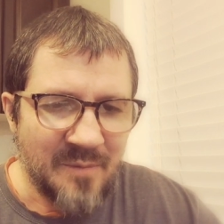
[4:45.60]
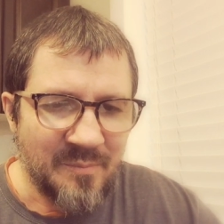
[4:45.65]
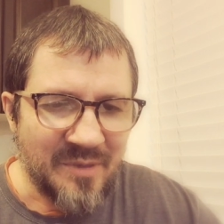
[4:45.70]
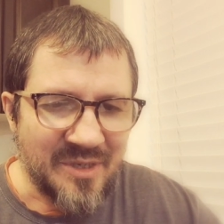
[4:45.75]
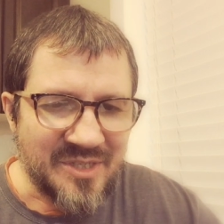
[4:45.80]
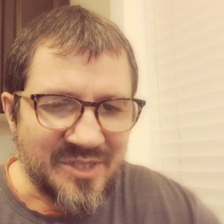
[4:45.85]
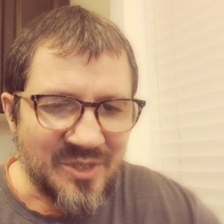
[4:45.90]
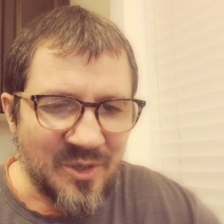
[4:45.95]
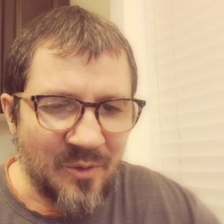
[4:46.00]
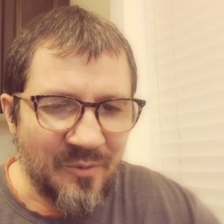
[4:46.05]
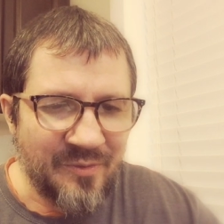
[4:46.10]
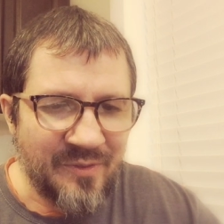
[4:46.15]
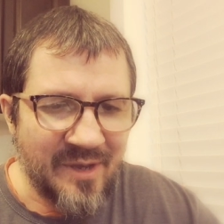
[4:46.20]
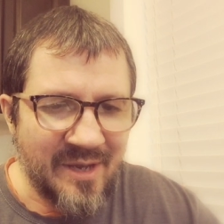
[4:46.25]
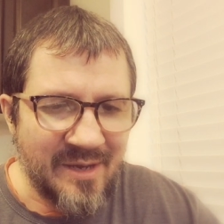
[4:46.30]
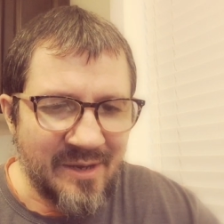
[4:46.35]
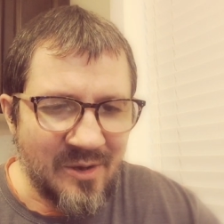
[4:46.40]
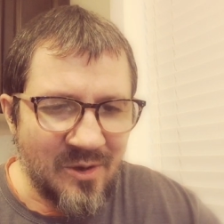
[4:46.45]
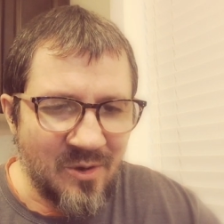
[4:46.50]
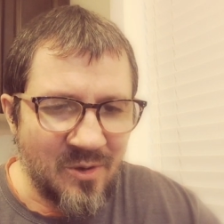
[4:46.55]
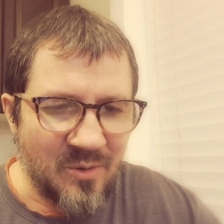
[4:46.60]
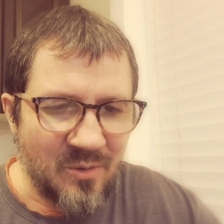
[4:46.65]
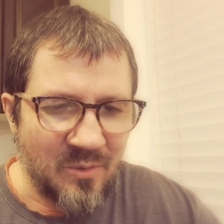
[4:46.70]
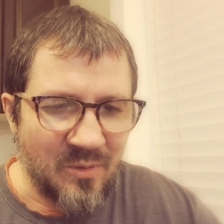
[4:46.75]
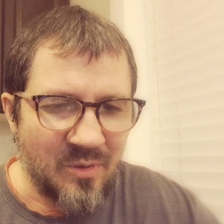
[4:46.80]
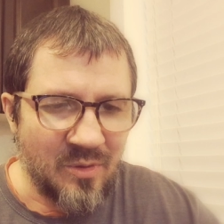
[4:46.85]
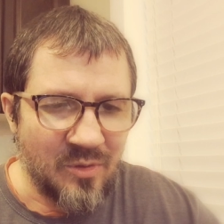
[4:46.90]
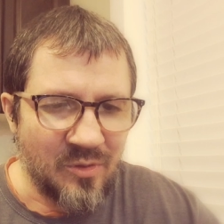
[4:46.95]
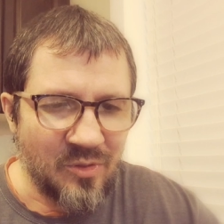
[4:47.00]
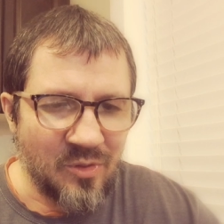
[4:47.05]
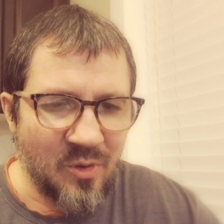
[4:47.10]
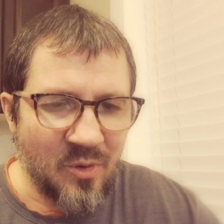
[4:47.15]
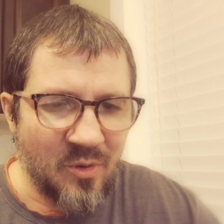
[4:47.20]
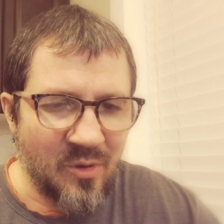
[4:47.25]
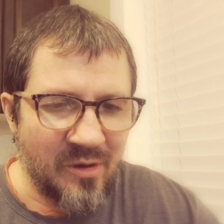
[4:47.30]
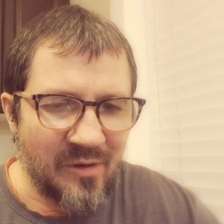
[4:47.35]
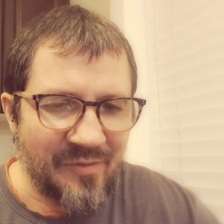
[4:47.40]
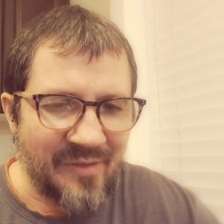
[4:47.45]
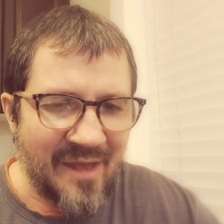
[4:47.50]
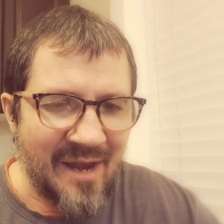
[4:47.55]
But don't they know,
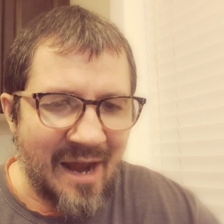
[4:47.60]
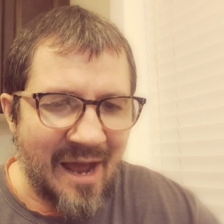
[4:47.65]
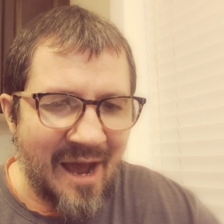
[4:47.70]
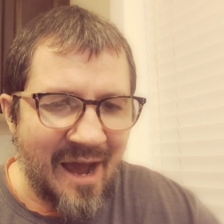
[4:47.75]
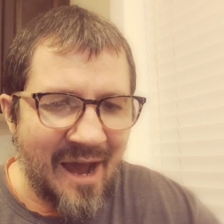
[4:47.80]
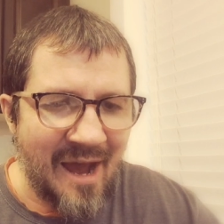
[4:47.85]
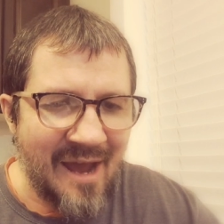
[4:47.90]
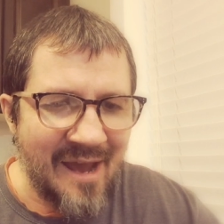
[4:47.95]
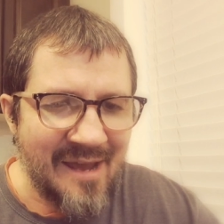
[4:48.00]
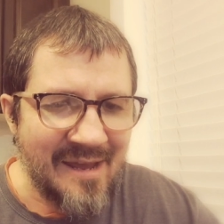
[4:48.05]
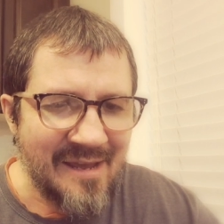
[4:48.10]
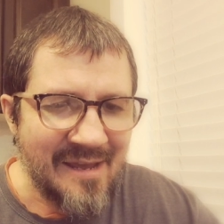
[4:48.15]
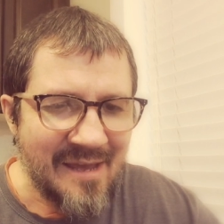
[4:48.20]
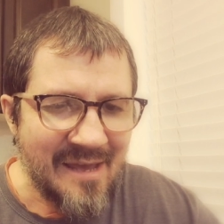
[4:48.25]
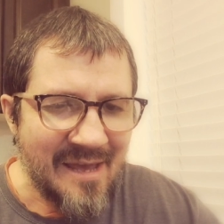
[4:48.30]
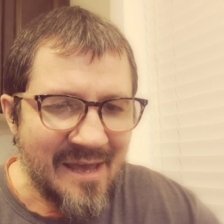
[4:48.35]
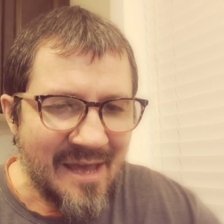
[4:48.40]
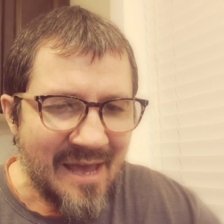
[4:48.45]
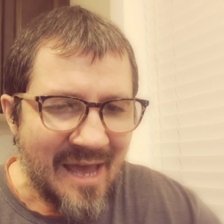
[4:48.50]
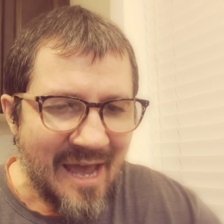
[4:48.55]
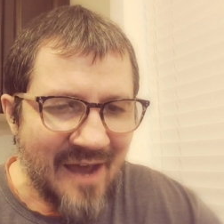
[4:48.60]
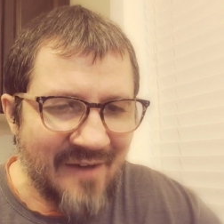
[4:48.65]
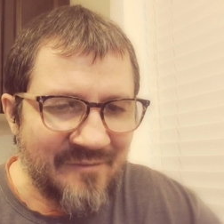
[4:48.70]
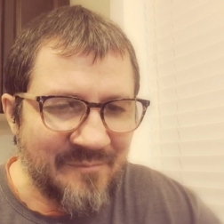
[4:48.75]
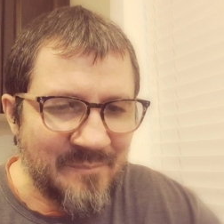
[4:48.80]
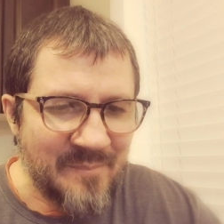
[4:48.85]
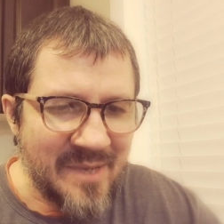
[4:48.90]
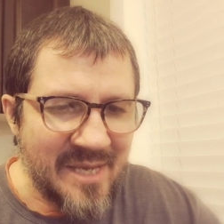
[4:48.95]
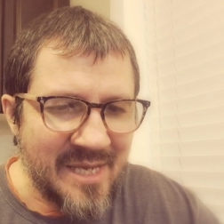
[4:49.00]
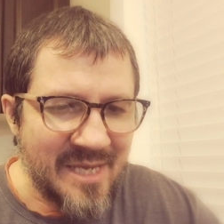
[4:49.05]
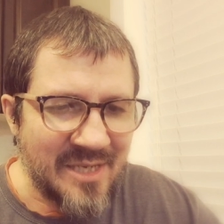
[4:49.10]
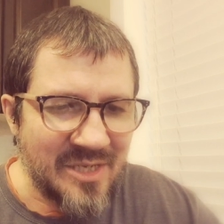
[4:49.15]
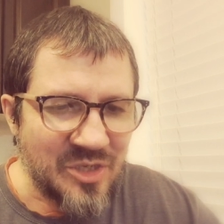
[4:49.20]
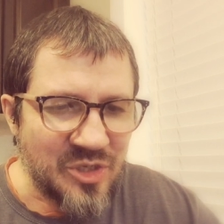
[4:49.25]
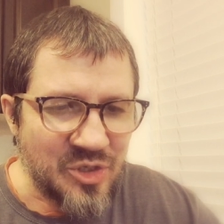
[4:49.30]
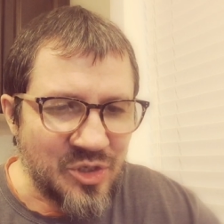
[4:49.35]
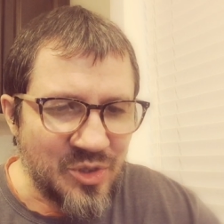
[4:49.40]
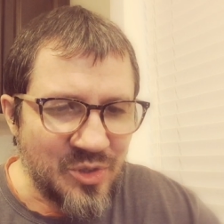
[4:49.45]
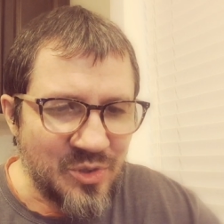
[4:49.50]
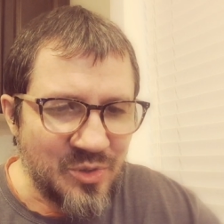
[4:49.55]
Lord, that I have made
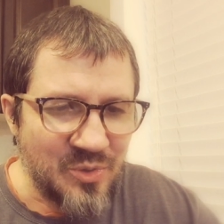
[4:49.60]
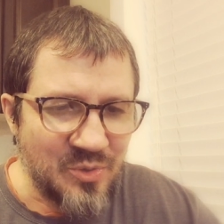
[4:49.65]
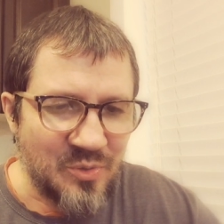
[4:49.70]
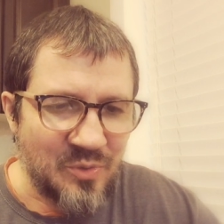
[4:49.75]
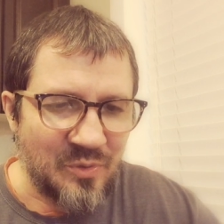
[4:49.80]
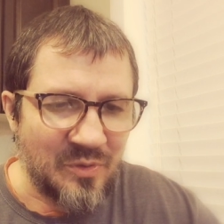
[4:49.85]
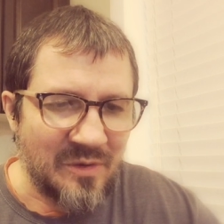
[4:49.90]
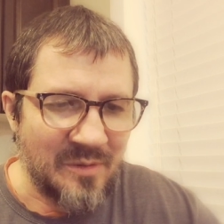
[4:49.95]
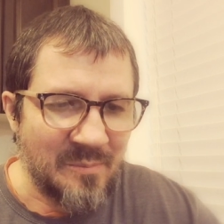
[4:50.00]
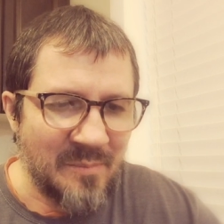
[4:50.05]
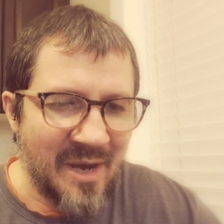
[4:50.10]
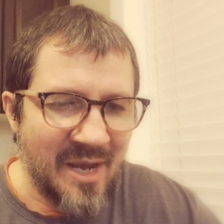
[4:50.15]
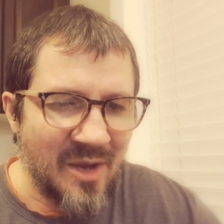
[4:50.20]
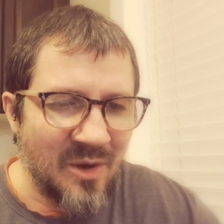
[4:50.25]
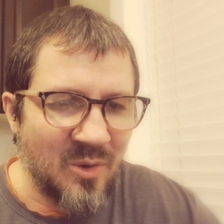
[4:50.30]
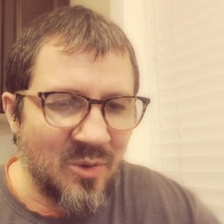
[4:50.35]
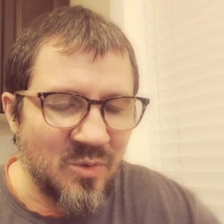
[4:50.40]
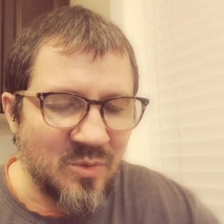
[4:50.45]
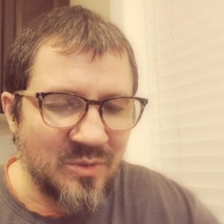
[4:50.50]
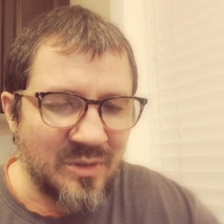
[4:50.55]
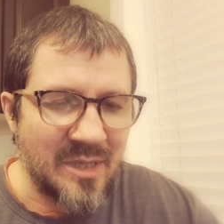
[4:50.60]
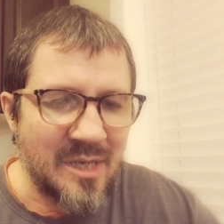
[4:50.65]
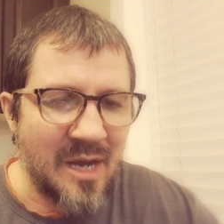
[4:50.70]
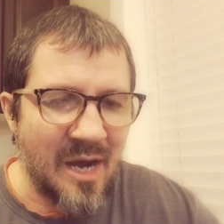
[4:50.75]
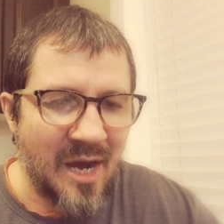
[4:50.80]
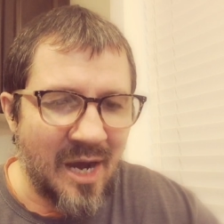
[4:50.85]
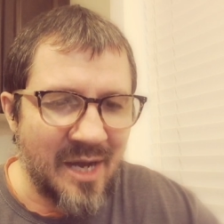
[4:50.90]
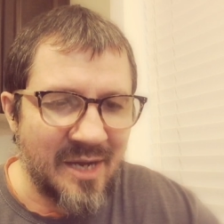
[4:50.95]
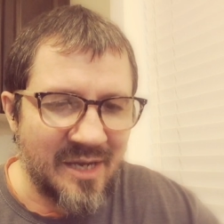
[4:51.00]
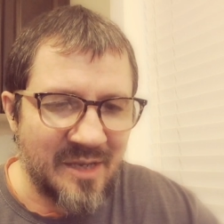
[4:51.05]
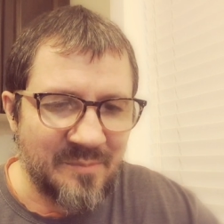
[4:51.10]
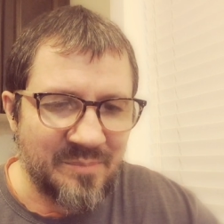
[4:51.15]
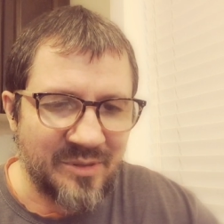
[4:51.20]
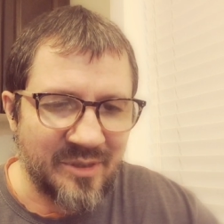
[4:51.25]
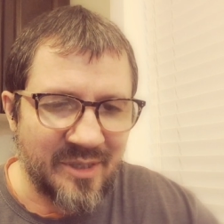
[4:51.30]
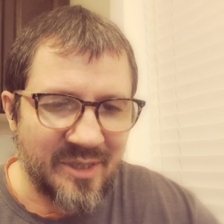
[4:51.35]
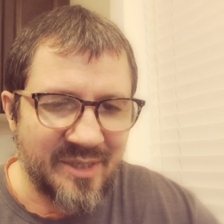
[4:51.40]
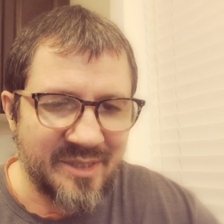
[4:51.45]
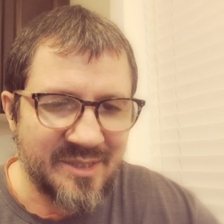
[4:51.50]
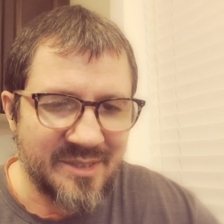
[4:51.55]
you my only hiding
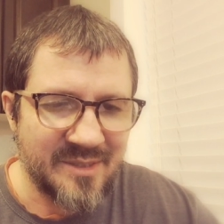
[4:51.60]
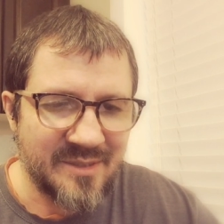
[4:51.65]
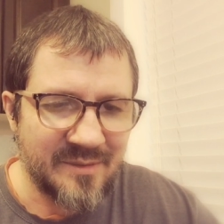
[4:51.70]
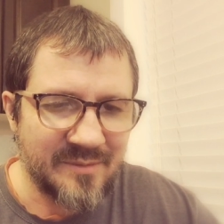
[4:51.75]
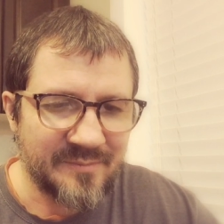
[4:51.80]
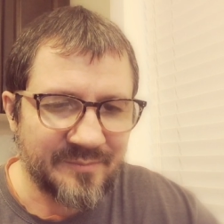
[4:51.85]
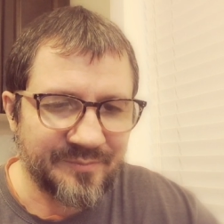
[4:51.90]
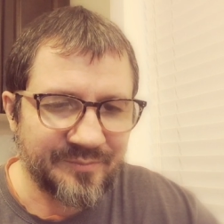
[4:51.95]
place?